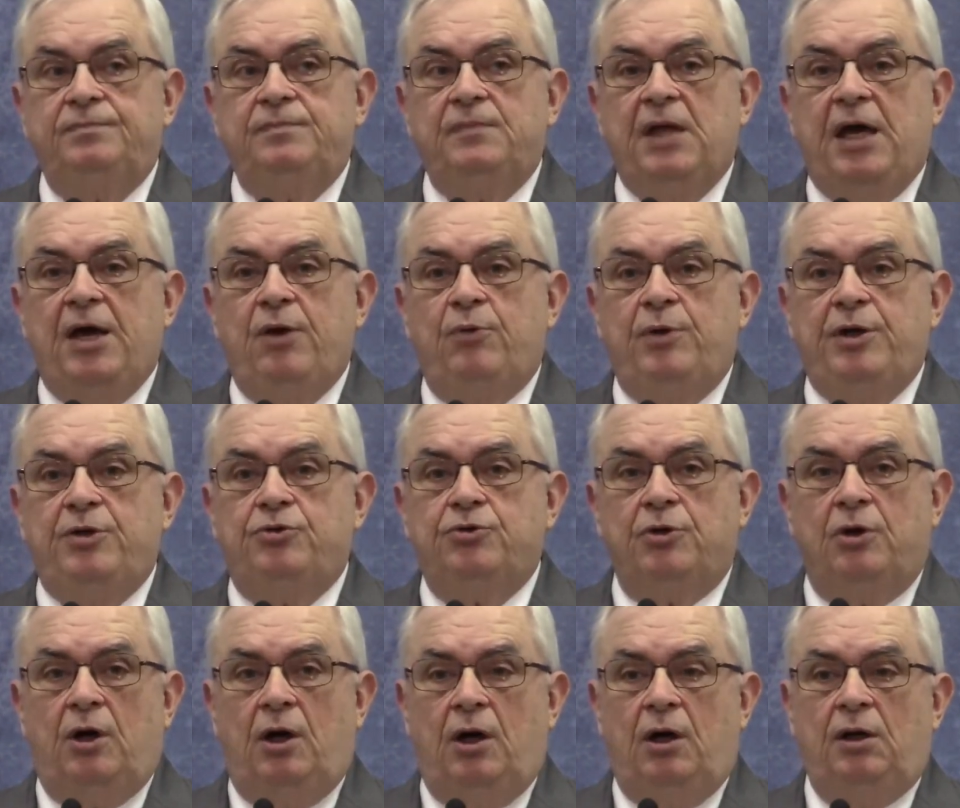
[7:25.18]
and we
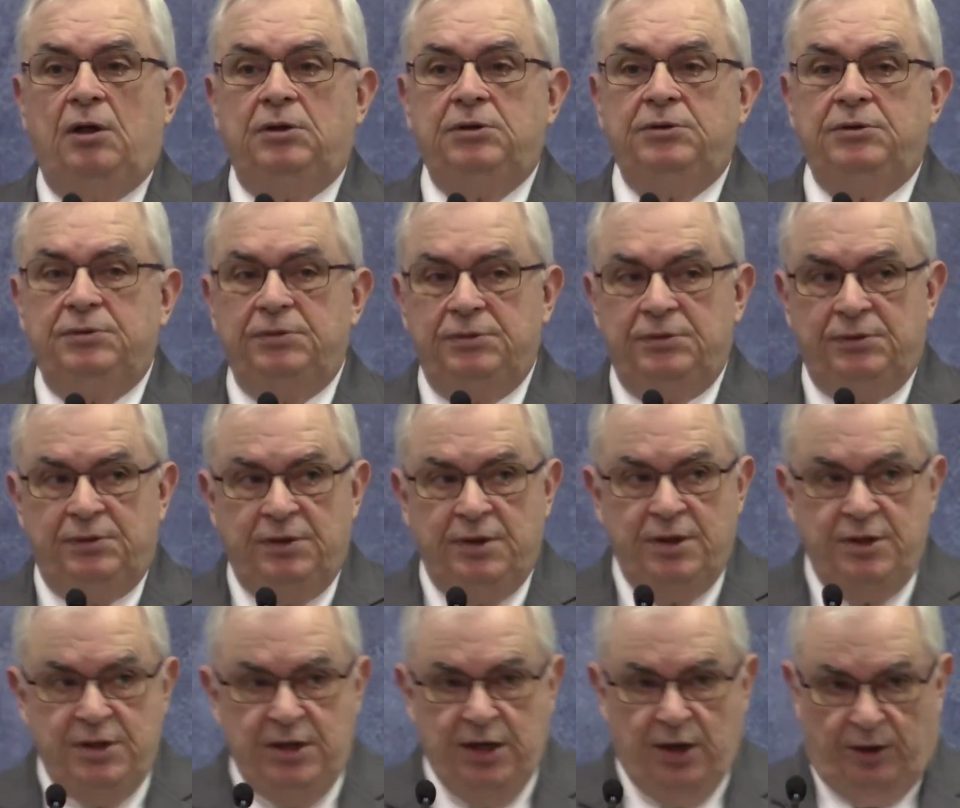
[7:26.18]
draw
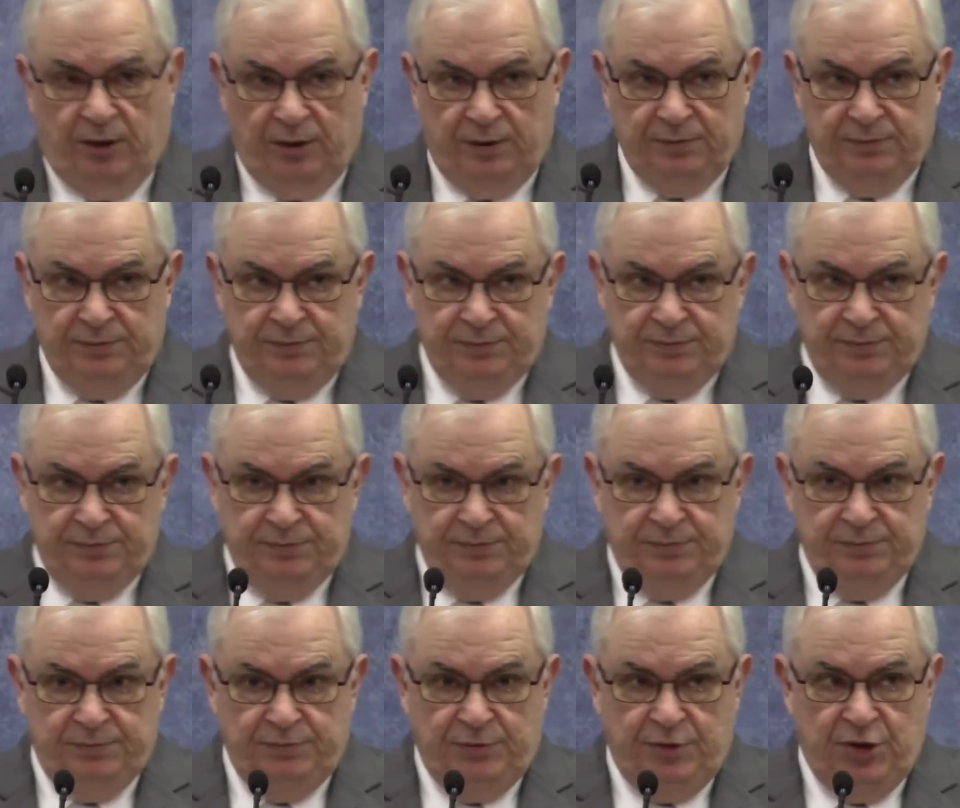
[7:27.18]
near
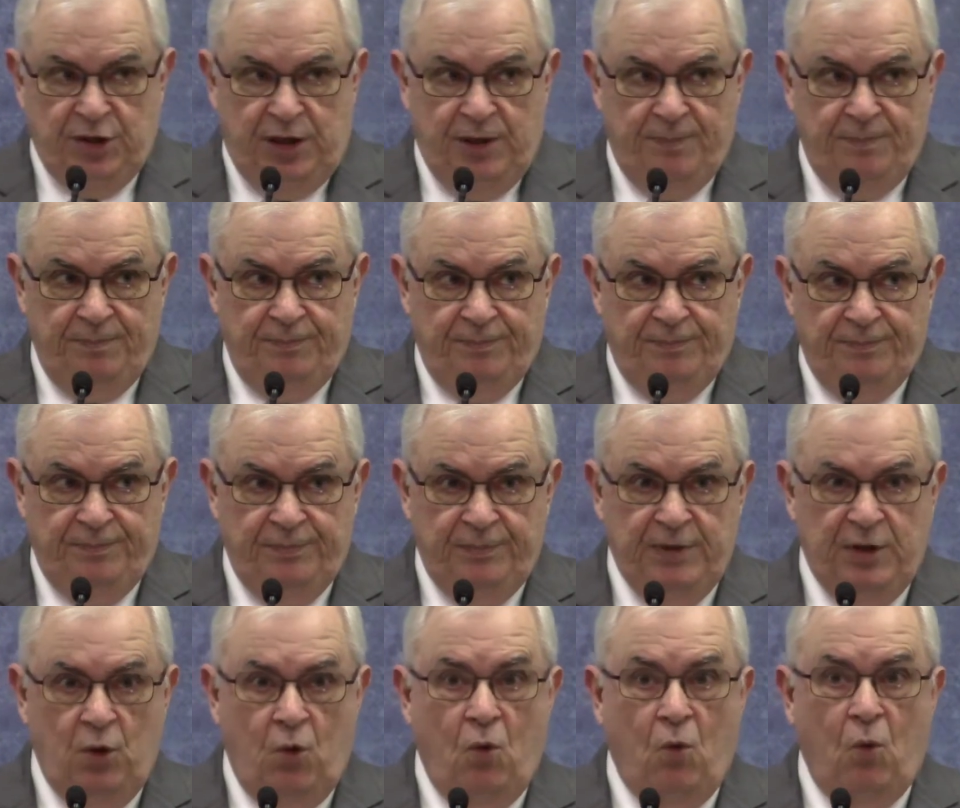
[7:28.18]
to him.
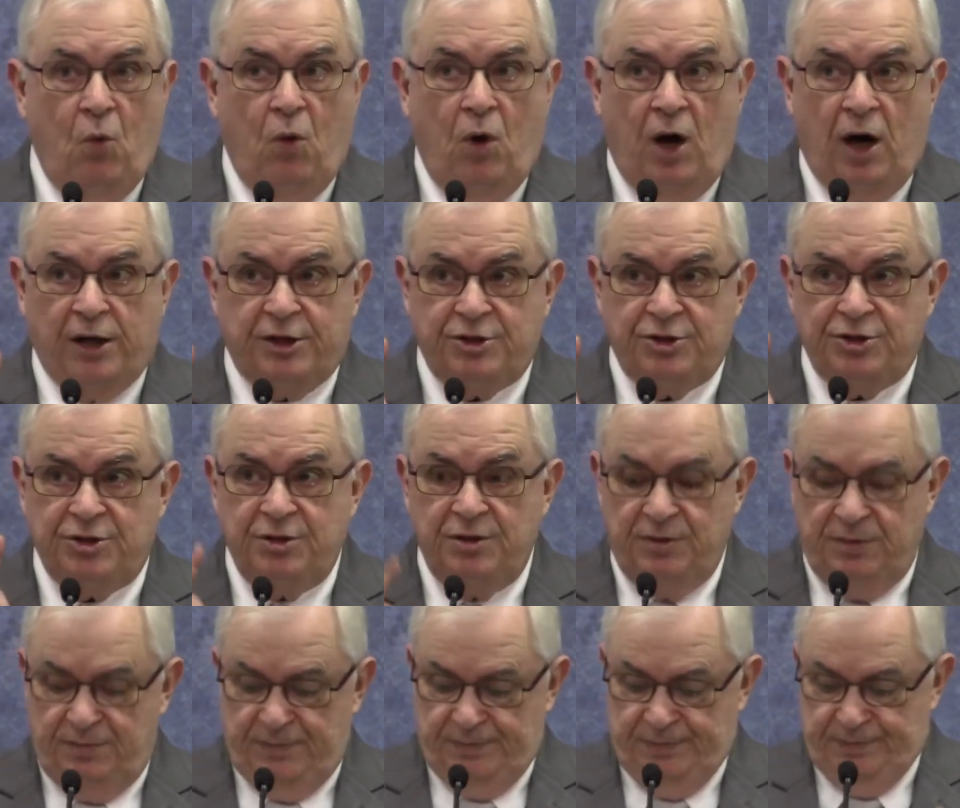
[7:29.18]
Watch.
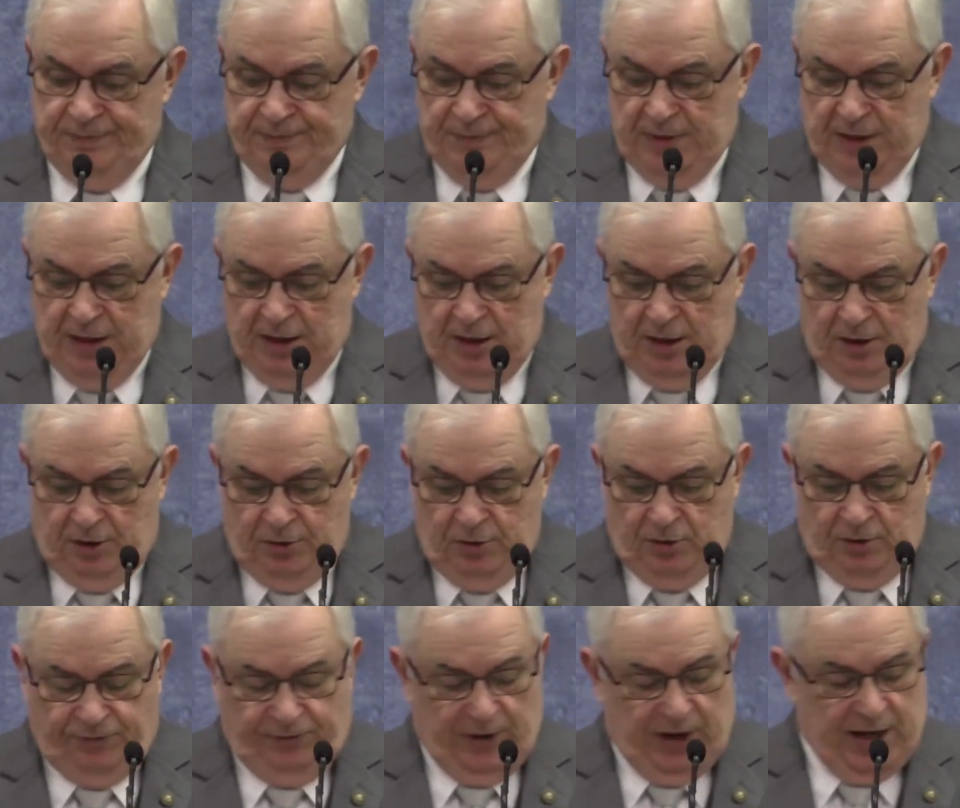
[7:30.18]

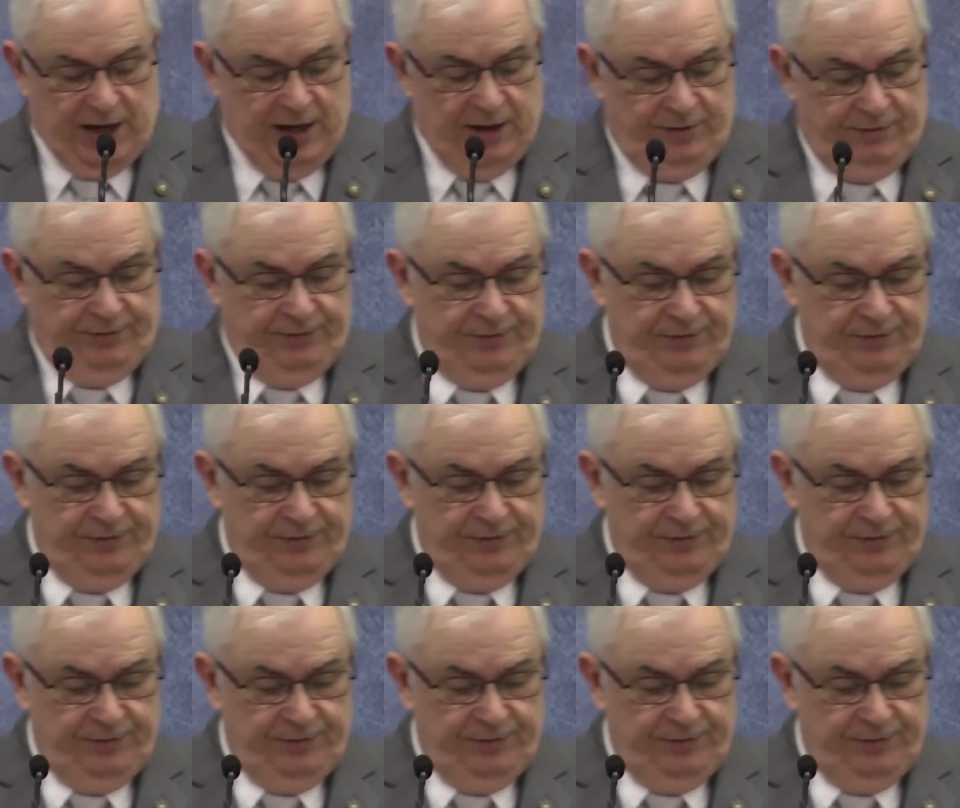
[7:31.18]
Luke 5,